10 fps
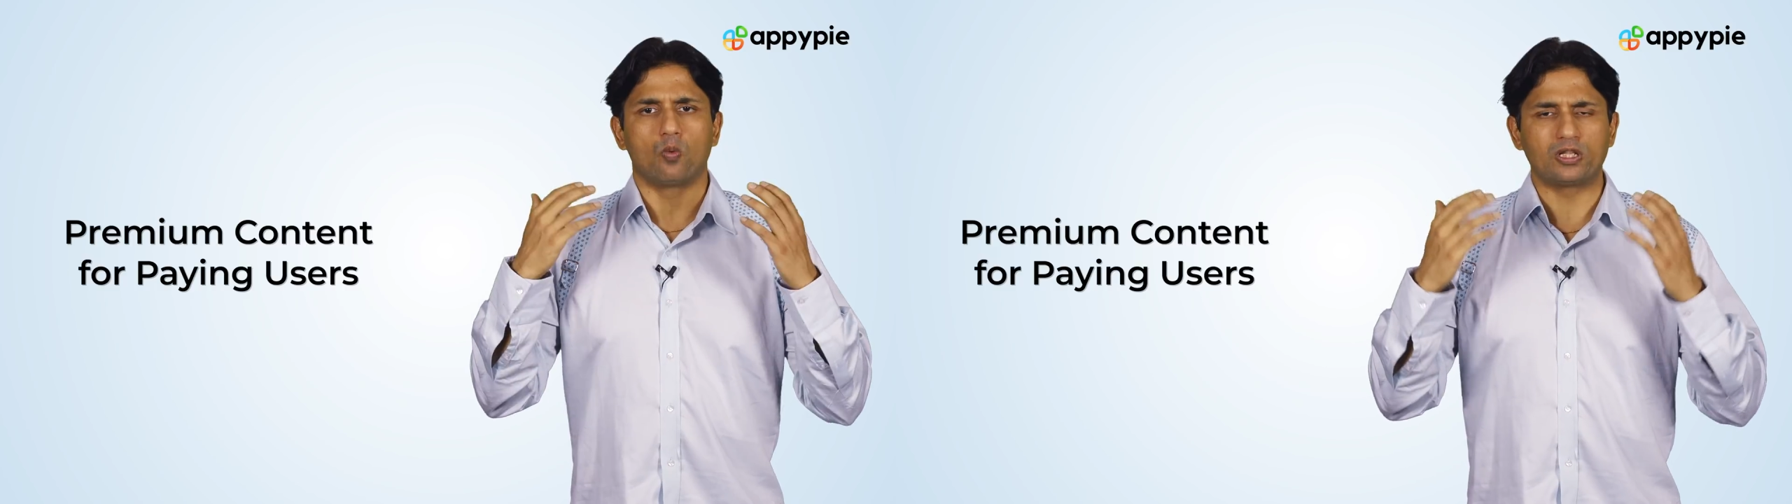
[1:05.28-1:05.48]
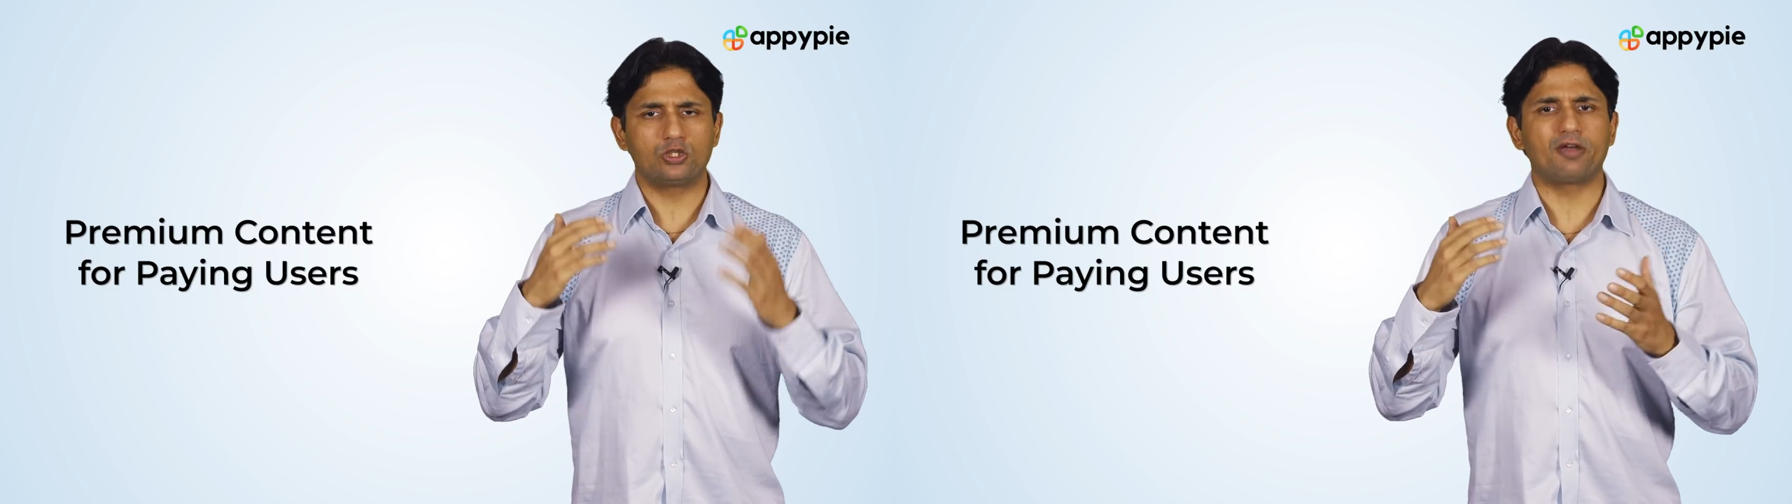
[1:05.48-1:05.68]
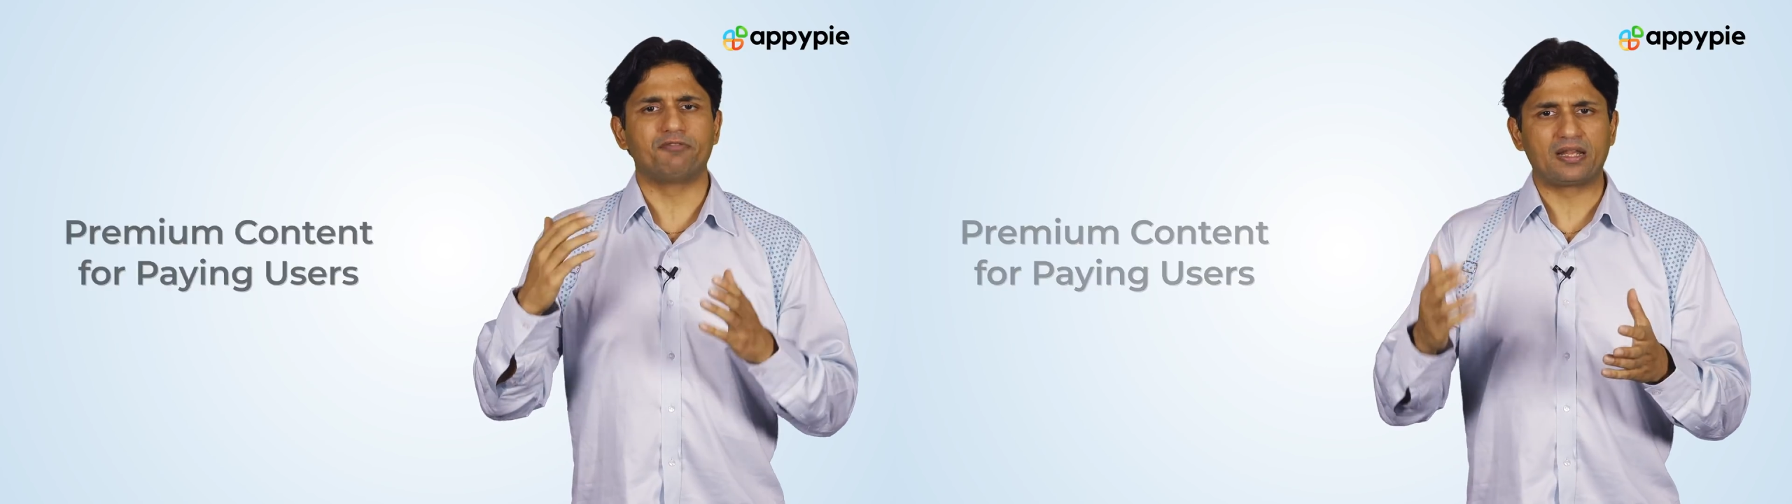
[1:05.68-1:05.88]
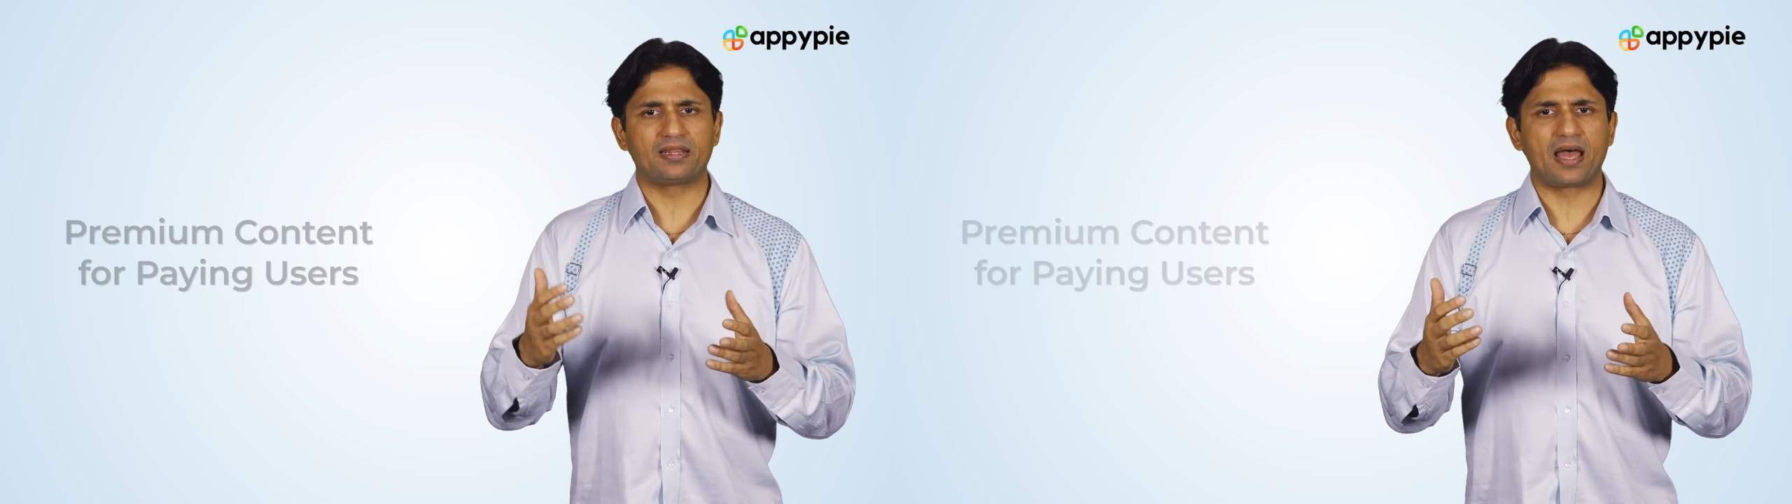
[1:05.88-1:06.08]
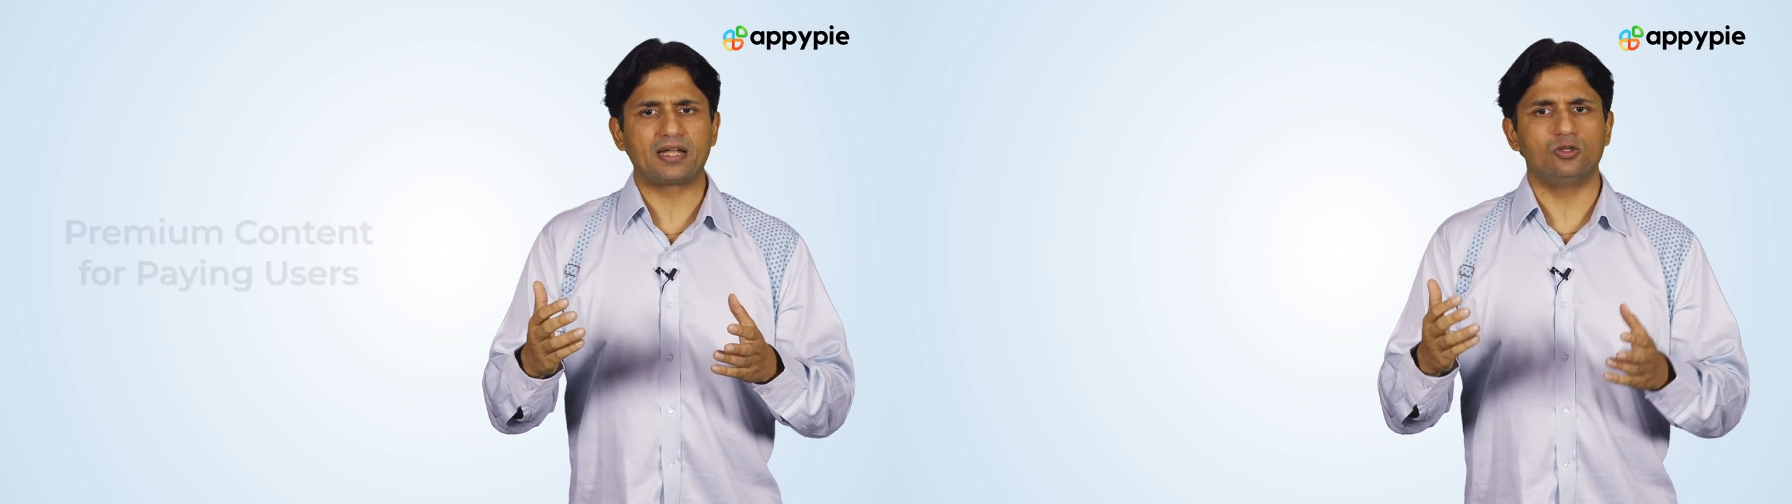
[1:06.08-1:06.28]
once you have
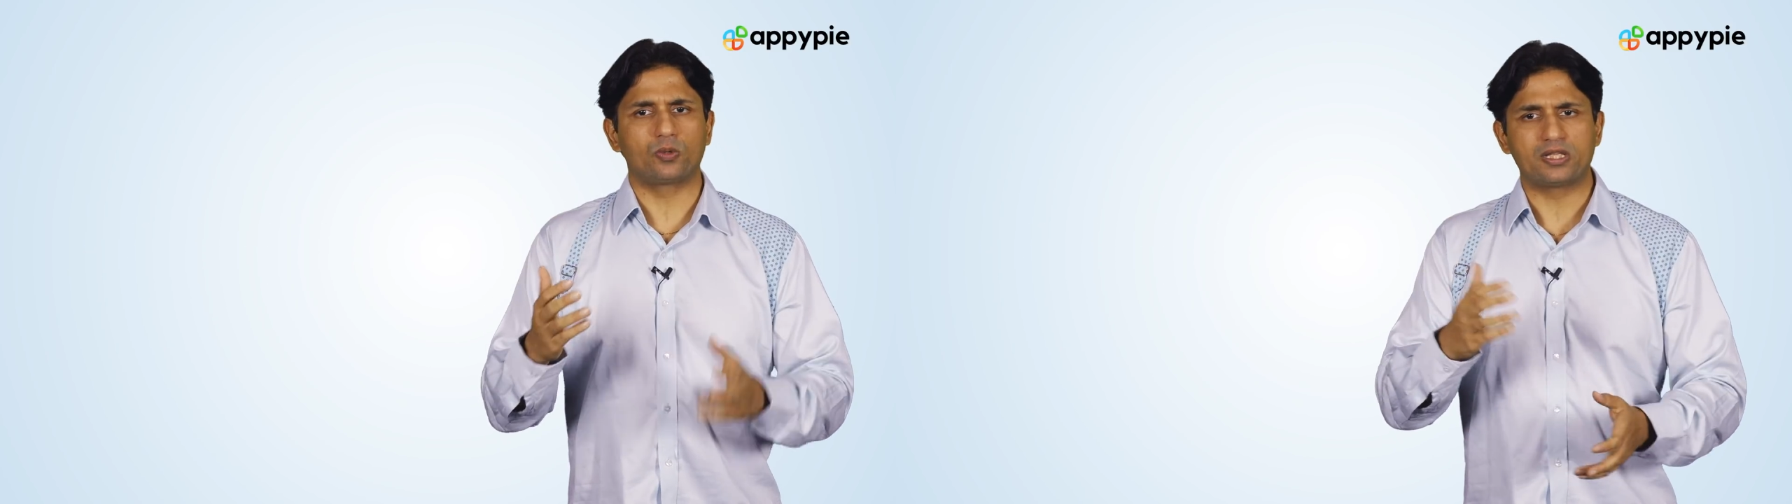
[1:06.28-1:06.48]
done that, you